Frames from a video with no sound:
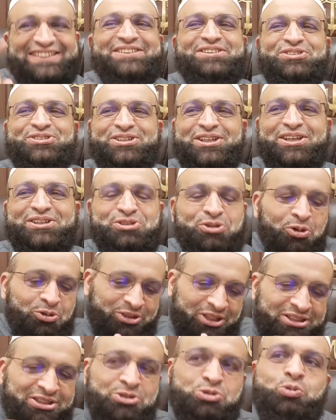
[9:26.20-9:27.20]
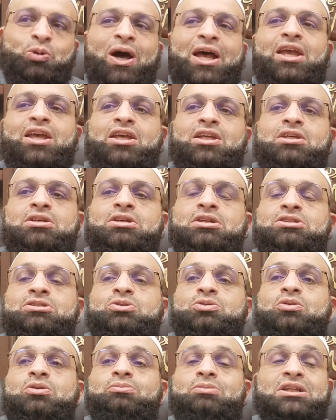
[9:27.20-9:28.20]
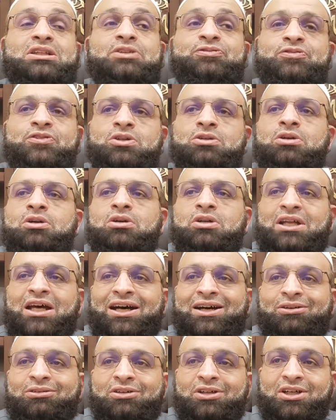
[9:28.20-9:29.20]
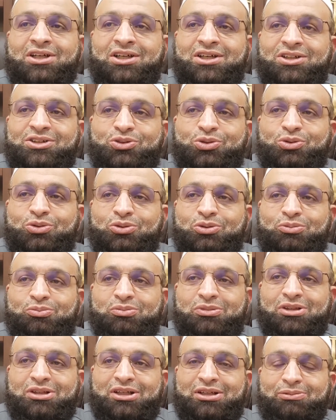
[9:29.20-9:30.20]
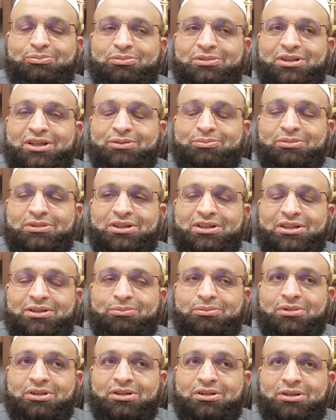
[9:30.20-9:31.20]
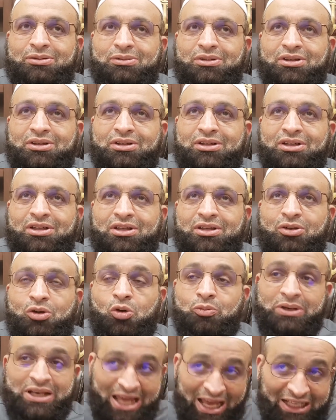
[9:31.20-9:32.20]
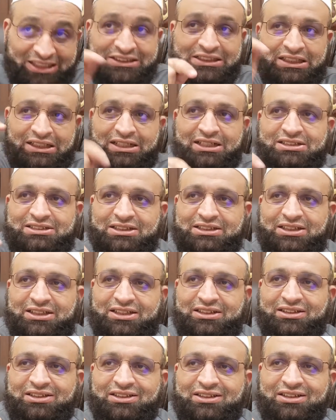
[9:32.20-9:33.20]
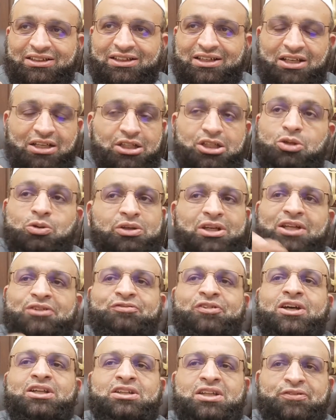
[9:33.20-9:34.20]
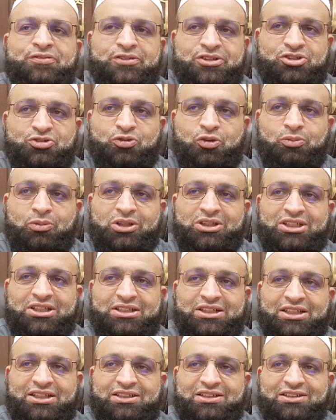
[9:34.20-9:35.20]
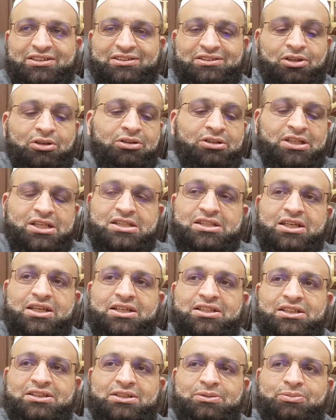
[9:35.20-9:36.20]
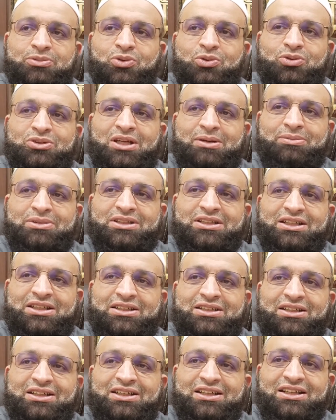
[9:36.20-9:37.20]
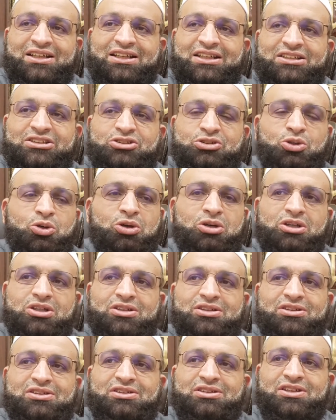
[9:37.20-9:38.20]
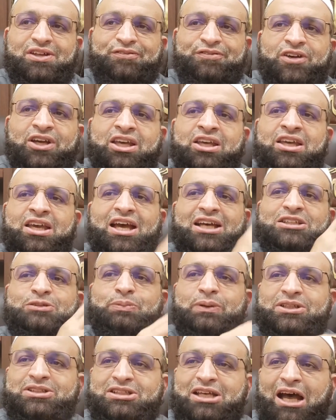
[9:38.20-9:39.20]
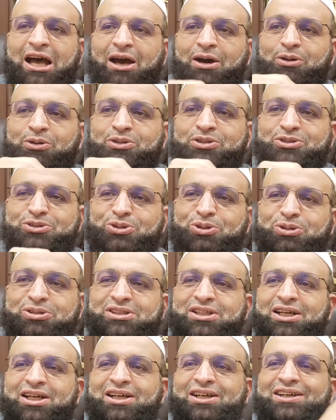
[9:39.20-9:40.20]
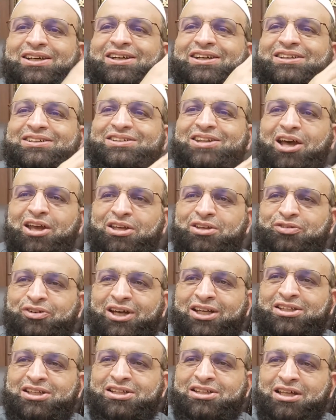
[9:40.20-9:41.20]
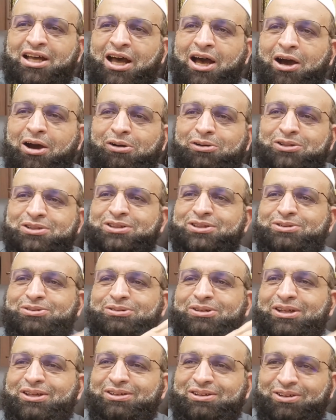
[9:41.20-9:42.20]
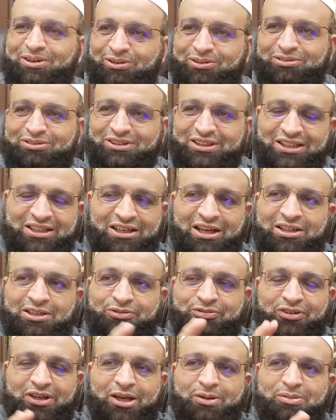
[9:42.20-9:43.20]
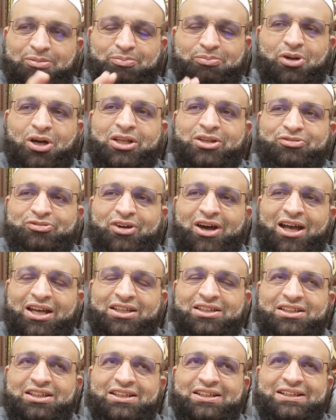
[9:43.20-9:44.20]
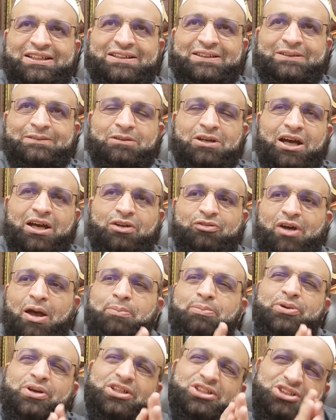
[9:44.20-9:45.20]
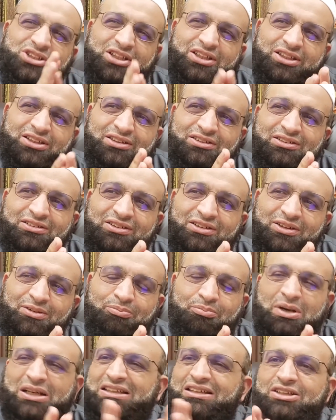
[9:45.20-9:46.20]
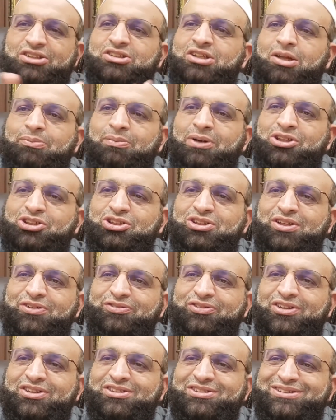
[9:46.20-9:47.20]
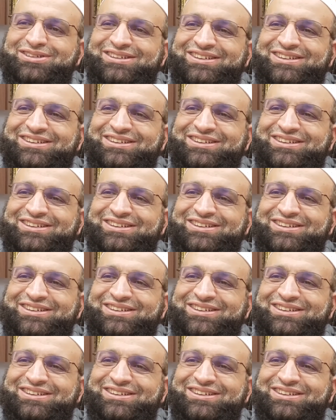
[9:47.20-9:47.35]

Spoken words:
You see, so this is why he is doing. But if you go now to Minhaj al-Qasidin, you will not find difference from what he did. The only thing that Ibn Qudama did is took the fiqh aspects out, took the da'if hadith out. You know, he kind of like modified, kind of abridged it, but there is not much difference.